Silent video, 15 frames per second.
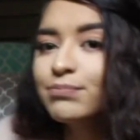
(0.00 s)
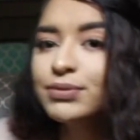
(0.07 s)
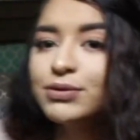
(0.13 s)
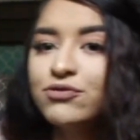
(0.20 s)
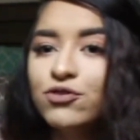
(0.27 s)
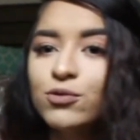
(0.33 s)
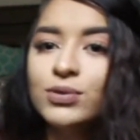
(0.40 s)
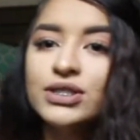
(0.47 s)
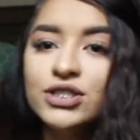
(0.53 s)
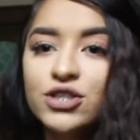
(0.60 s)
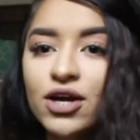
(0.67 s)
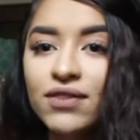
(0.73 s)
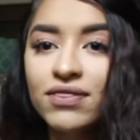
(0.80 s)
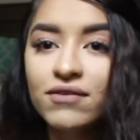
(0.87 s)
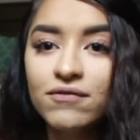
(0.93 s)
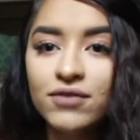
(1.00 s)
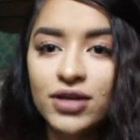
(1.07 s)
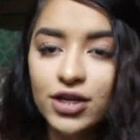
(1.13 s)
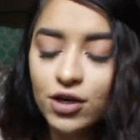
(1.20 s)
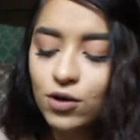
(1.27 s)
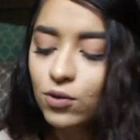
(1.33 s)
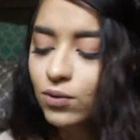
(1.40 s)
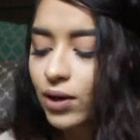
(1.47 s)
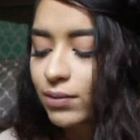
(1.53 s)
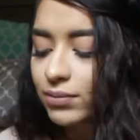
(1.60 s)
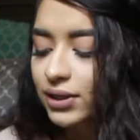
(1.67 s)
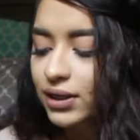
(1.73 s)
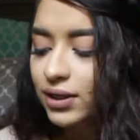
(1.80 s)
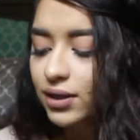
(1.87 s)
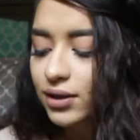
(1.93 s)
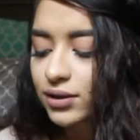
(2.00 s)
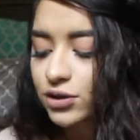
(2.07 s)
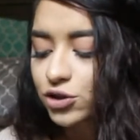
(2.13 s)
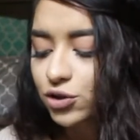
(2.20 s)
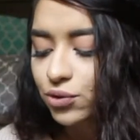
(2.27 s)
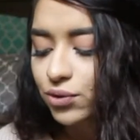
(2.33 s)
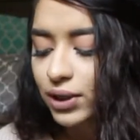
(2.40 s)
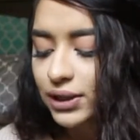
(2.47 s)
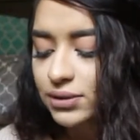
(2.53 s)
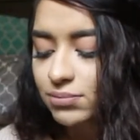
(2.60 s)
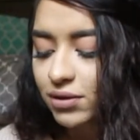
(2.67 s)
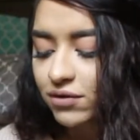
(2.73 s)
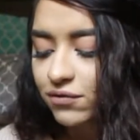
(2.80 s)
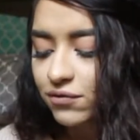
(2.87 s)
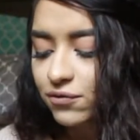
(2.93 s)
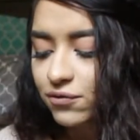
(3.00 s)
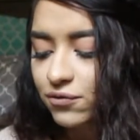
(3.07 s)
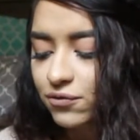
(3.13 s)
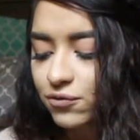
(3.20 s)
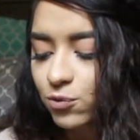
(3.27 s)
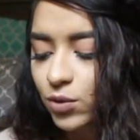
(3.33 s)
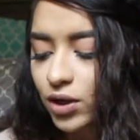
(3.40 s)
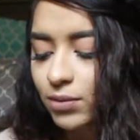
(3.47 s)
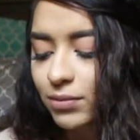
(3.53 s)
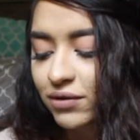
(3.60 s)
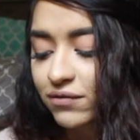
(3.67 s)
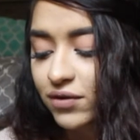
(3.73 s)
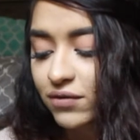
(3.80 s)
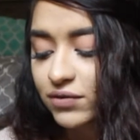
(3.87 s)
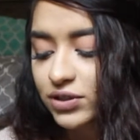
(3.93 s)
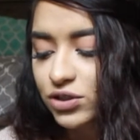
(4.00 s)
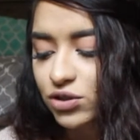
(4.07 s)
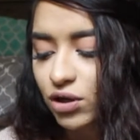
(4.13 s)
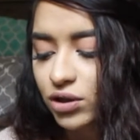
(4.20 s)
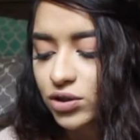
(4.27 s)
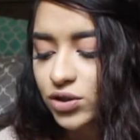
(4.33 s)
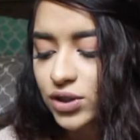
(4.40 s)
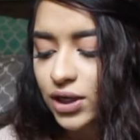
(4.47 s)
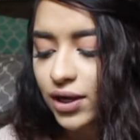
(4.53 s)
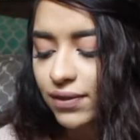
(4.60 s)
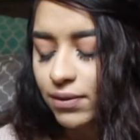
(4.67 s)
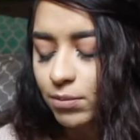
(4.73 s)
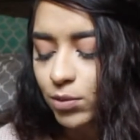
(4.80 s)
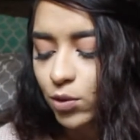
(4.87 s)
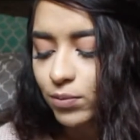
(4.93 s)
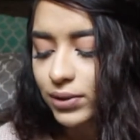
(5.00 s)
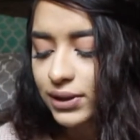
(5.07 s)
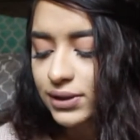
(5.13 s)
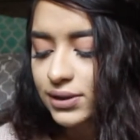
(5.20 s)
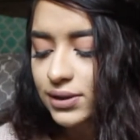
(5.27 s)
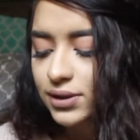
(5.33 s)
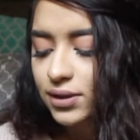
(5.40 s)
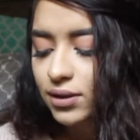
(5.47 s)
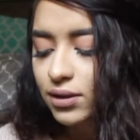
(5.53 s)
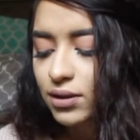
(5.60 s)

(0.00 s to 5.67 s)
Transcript: Before we start the video, I'm gonna show you guys my one of my favorite songs at the moment